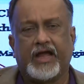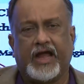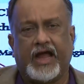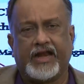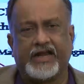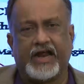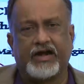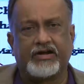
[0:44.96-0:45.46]

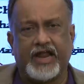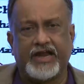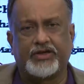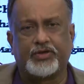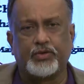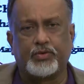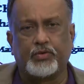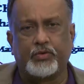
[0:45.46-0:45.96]
and I would
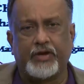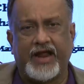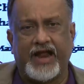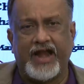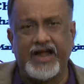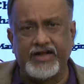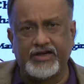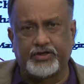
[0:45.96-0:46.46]
like to
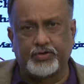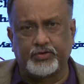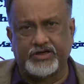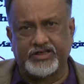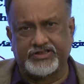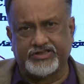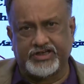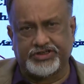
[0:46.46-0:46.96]
end
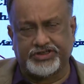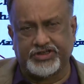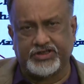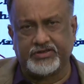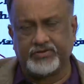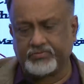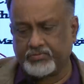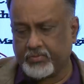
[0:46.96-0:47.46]
today's
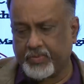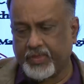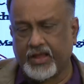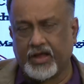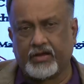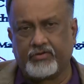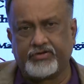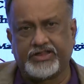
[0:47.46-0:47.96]
session
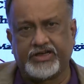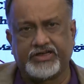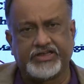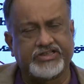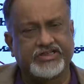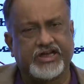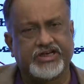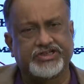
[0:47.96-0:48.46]
with a
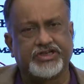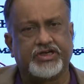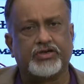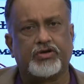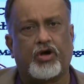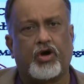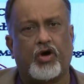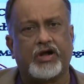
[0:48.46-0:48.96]
discussion
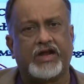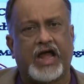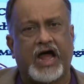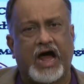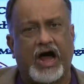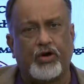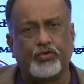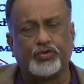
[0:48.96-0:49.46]
on
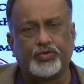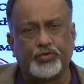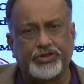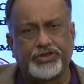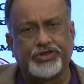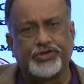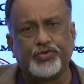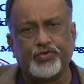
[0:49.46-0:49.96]
how to
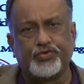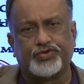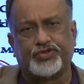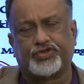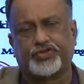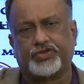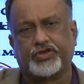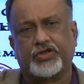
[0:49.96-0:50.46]

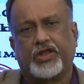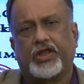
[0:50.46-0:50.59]
use